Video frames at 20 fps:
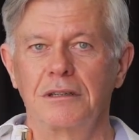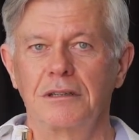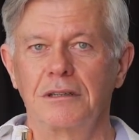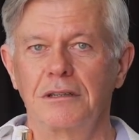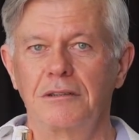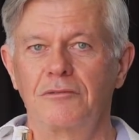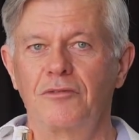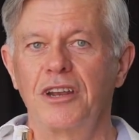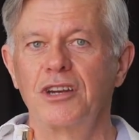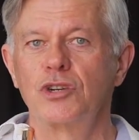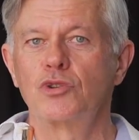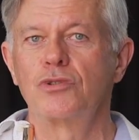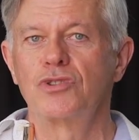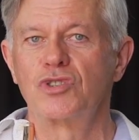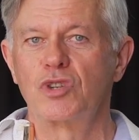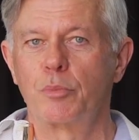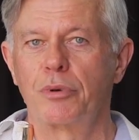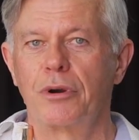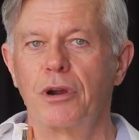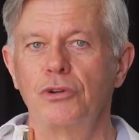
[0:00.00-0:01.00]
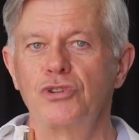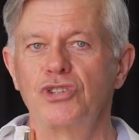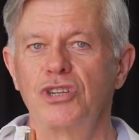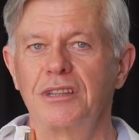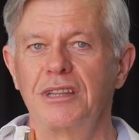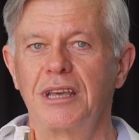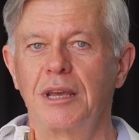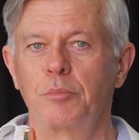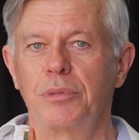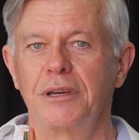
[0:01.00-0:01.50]
adventurous approach
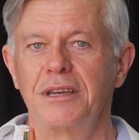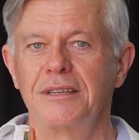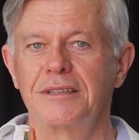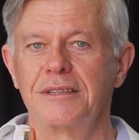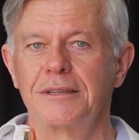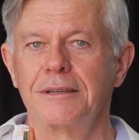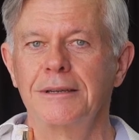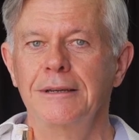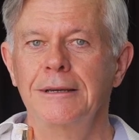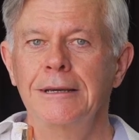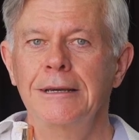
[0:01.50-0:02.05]
in that piece.